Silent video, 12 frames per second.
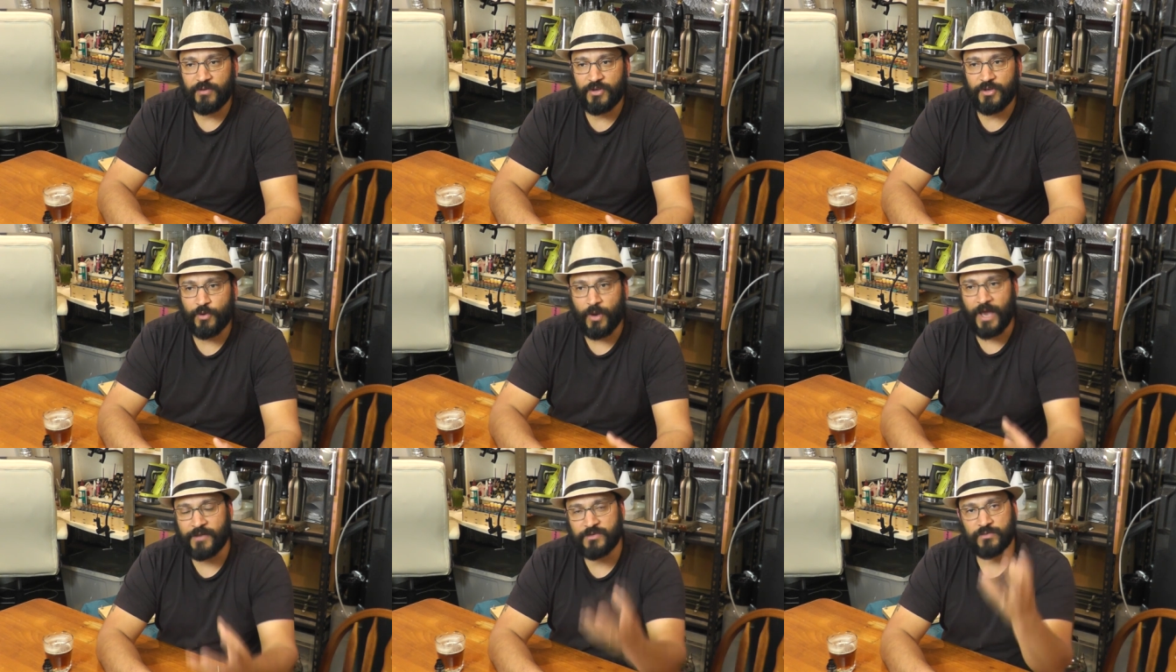you know,
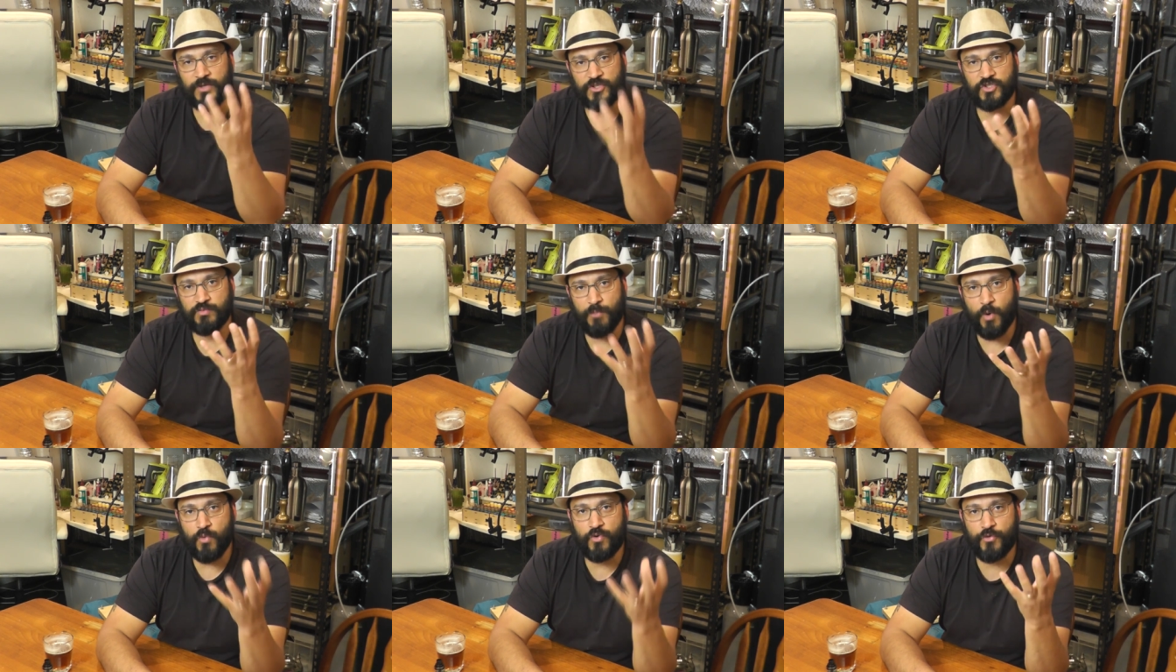a, a
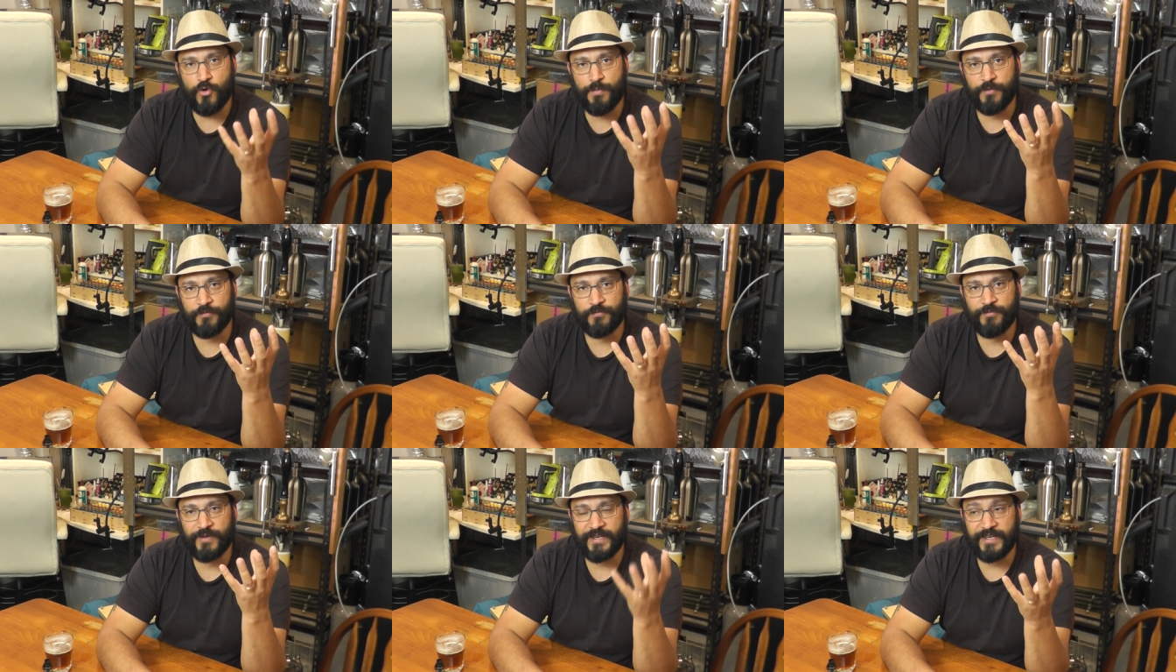small group
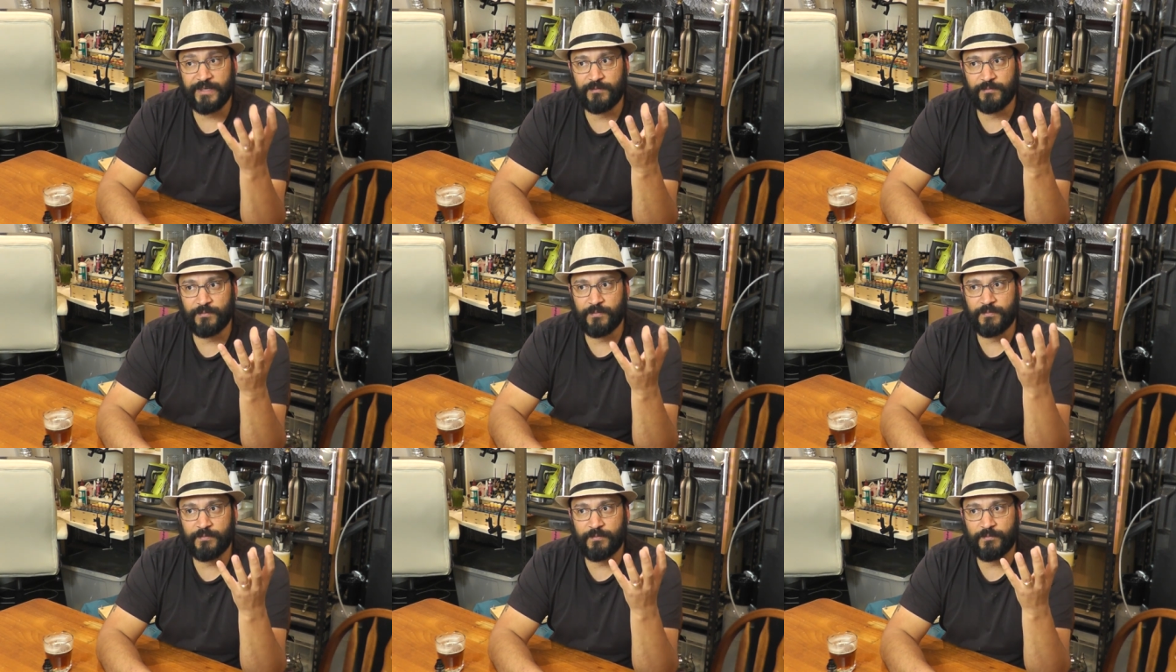of
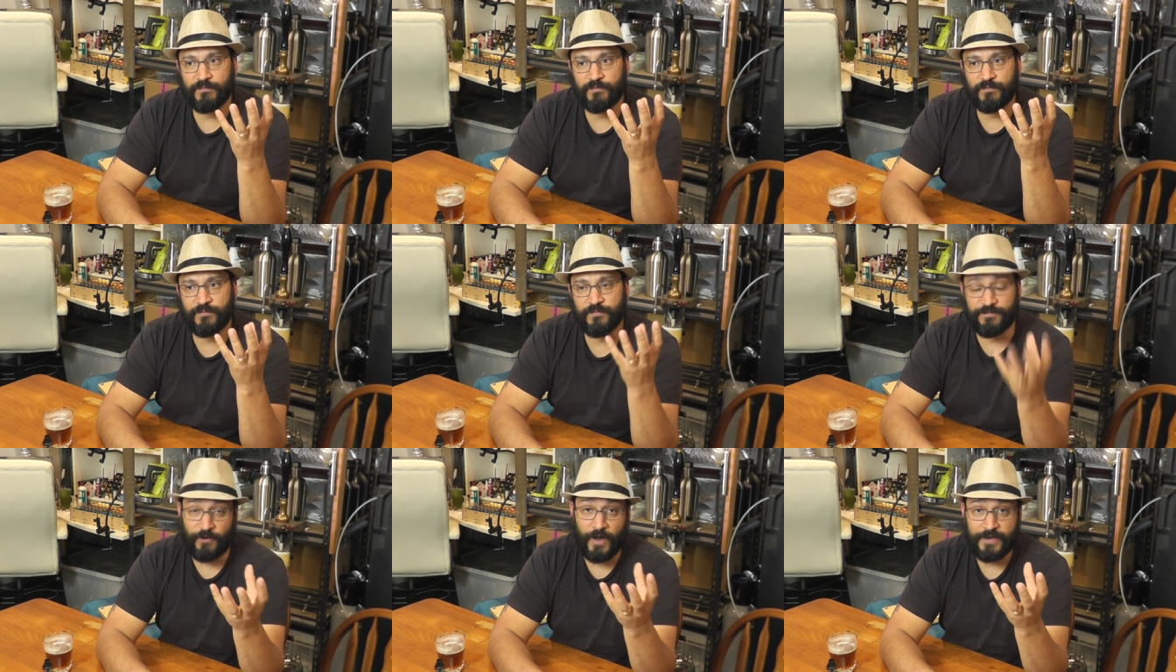
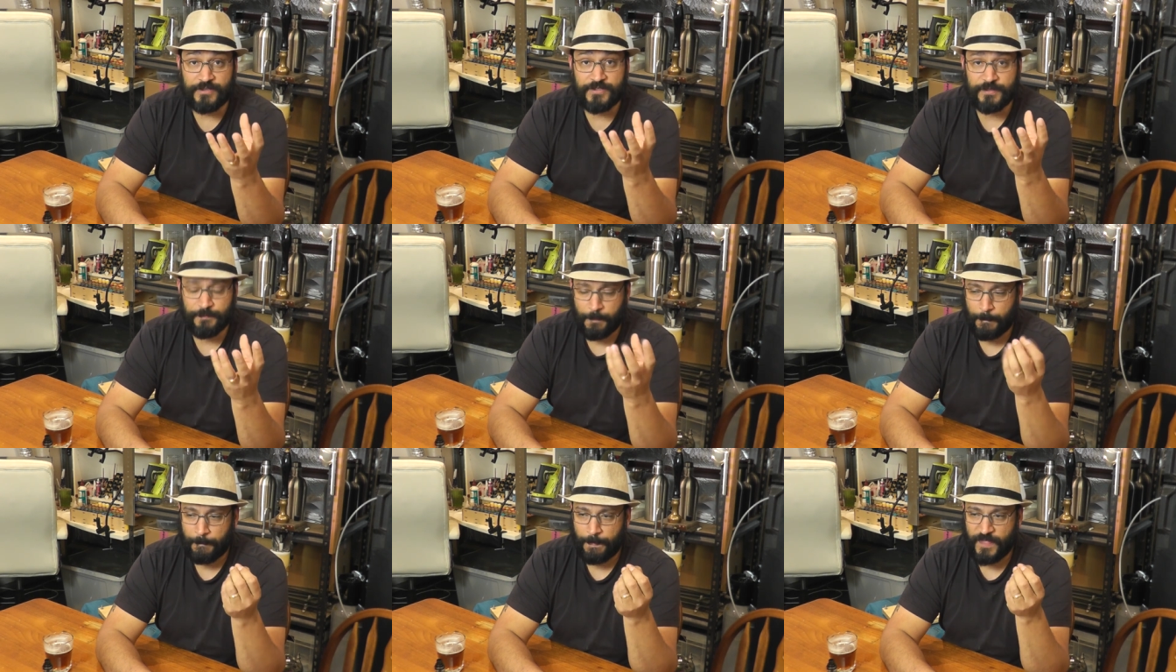fighters,
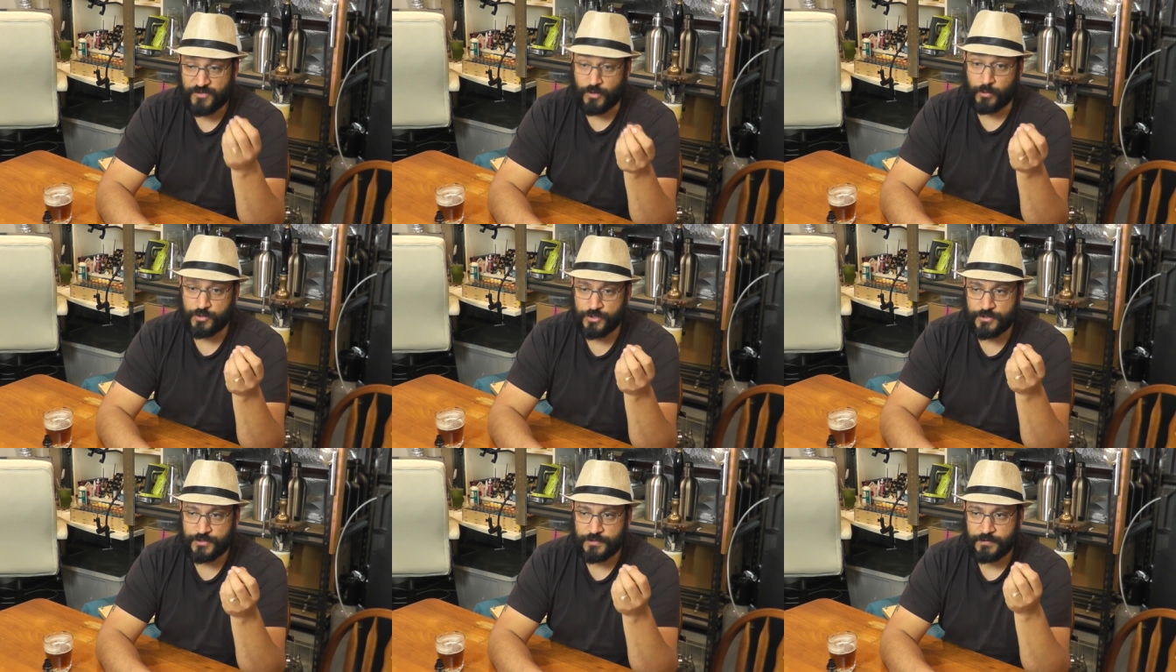
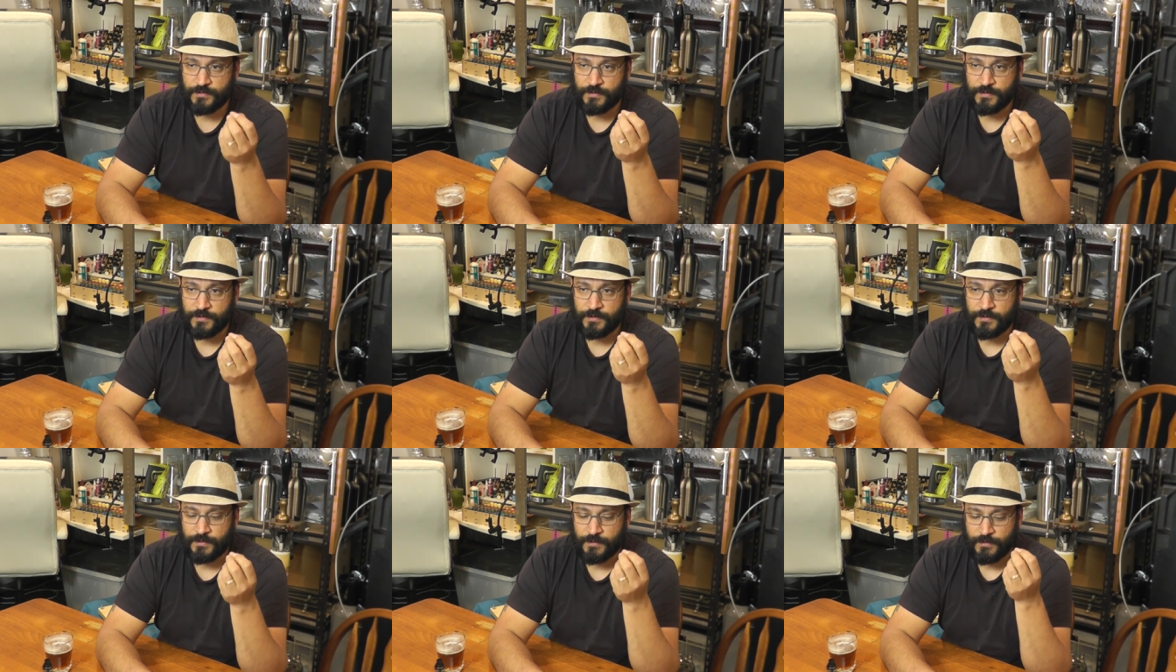soldiers,
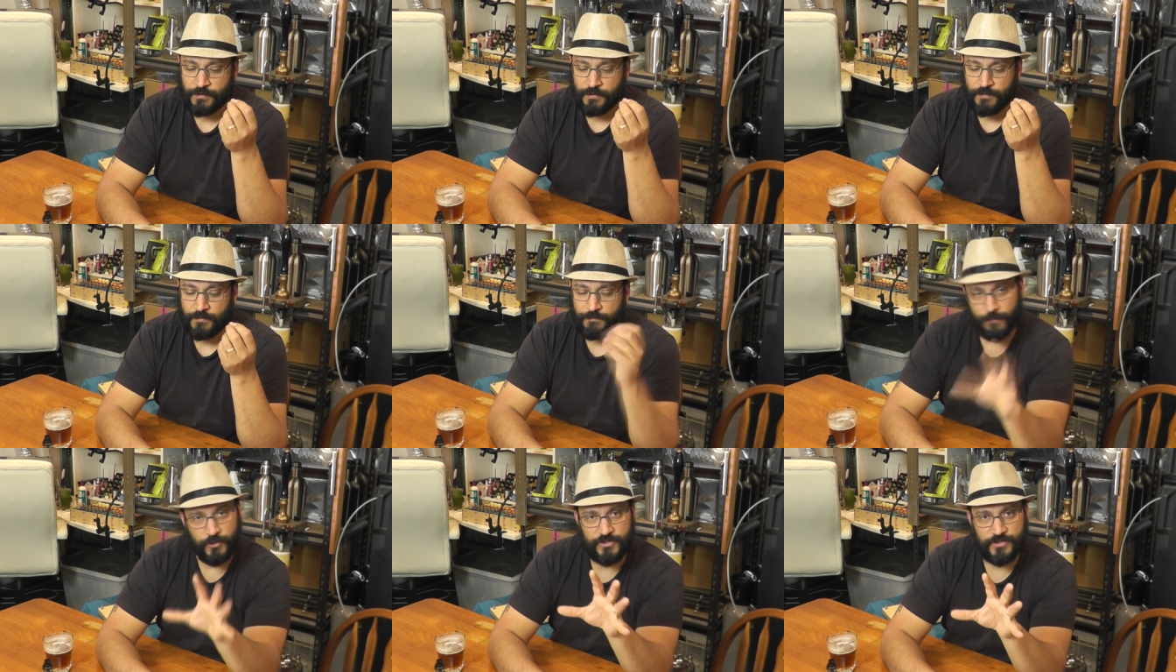
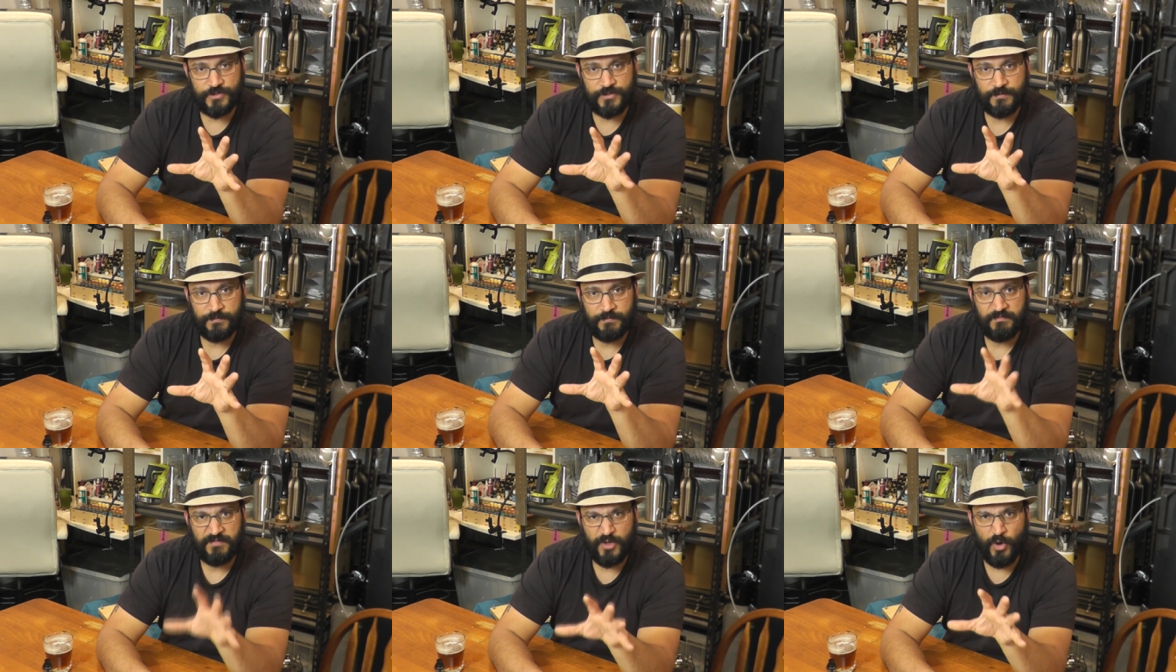versus,
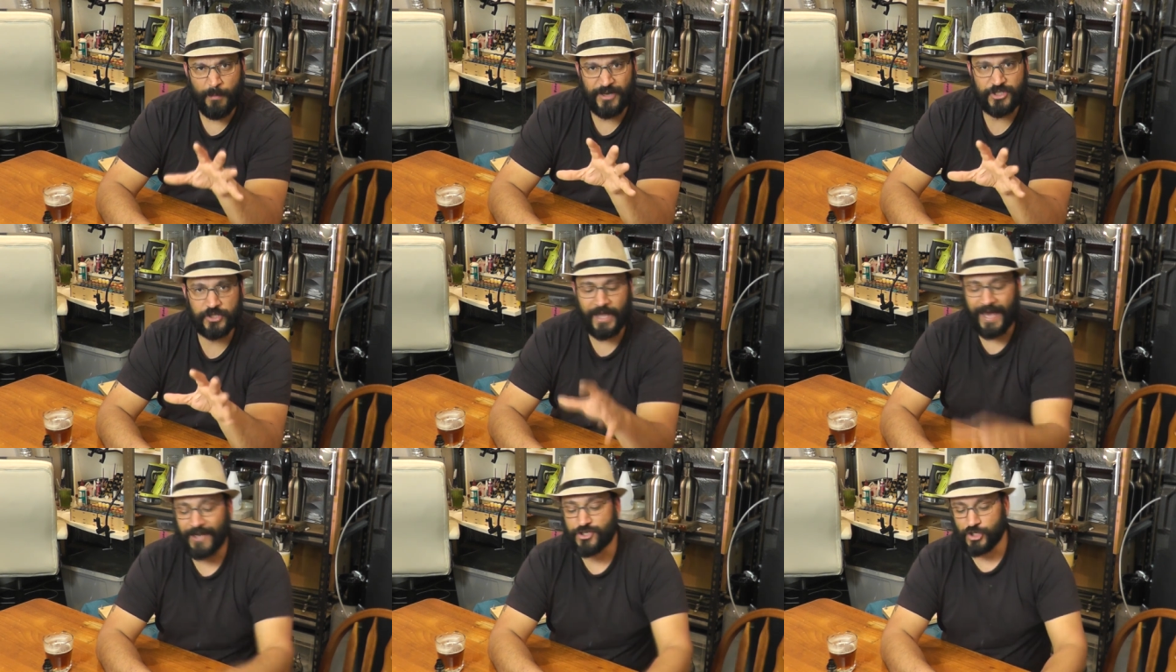you know, a much
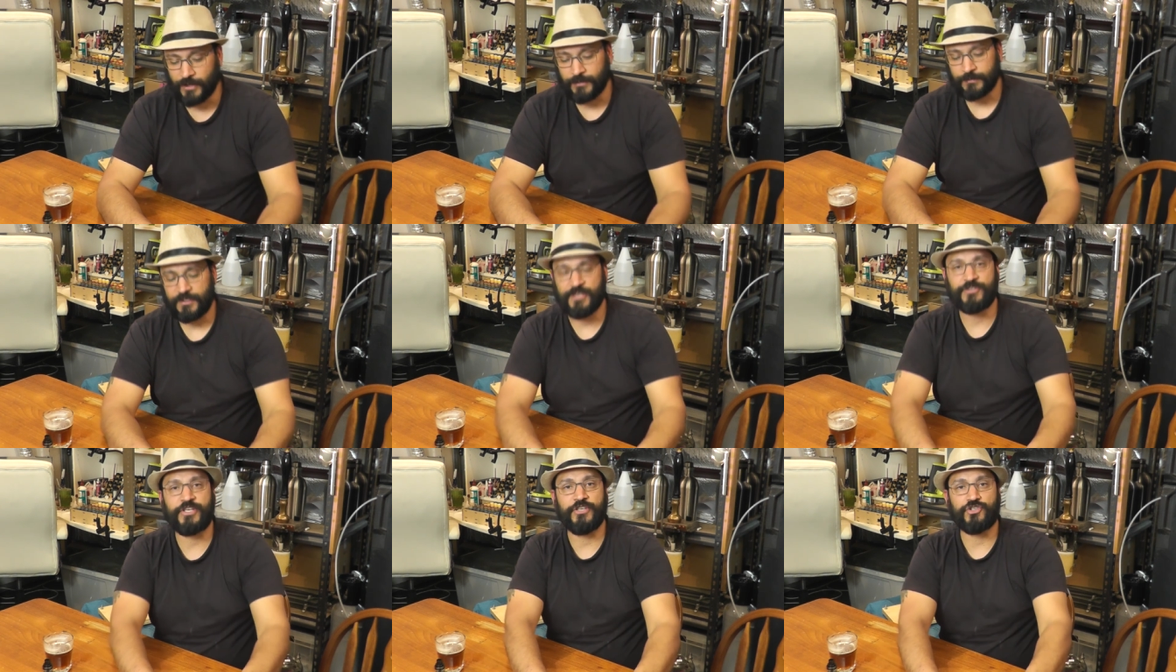larger
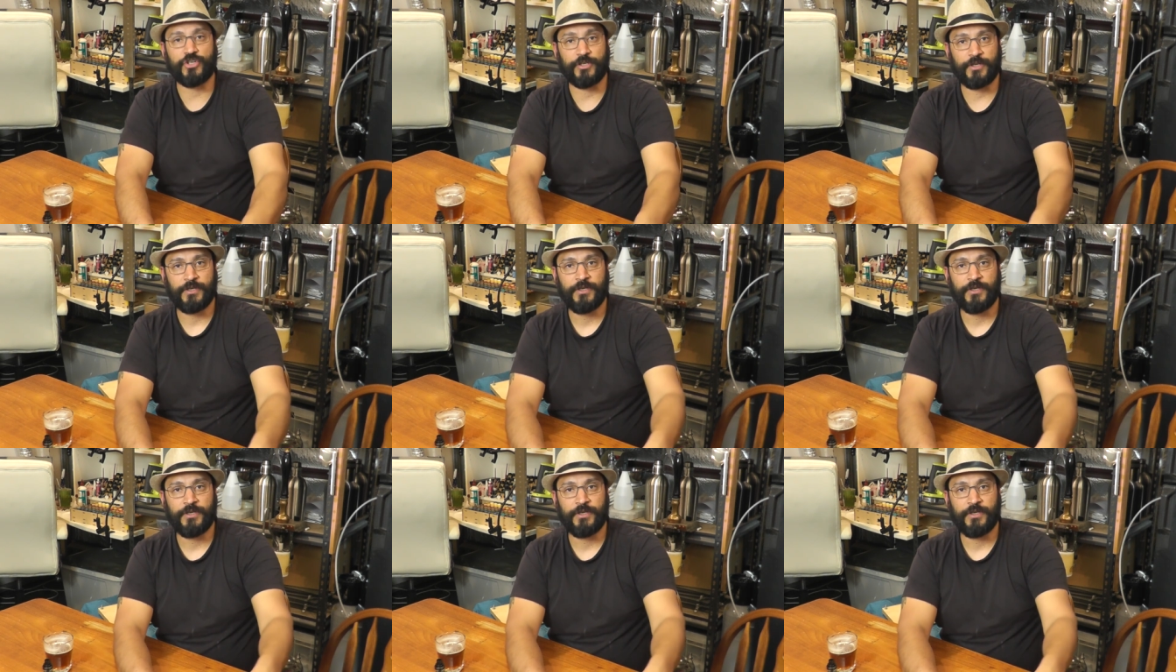contingent